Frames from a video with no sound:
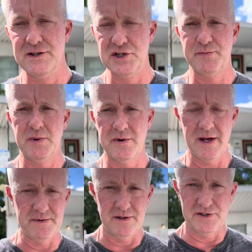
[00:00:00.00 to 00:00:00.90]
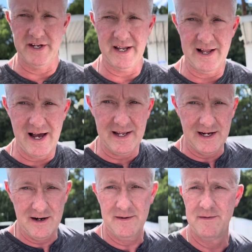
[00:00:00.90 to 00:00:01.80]
Just pulled up to the shed lot
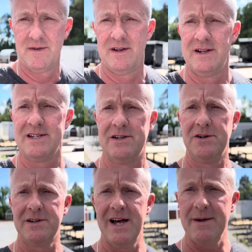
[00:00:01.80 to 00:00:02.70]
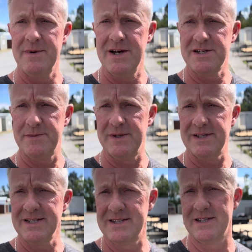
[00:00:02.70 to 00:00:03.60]
here. Doesn't look like much, but
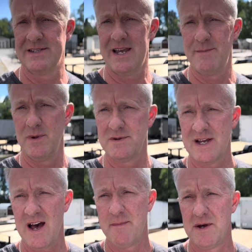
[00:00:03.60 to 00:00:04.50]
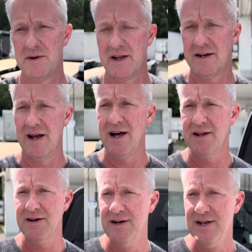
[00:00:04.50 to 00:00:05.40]
this is a
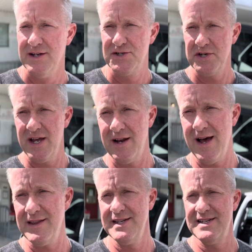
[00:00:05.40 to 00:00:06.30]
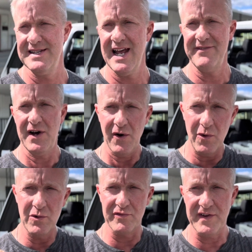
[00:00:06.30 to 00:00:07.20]
multi-million-dollar shed lot. This is out of an
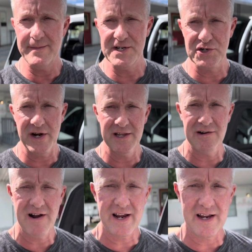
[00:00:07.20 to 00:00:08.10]
old FEMA trailer right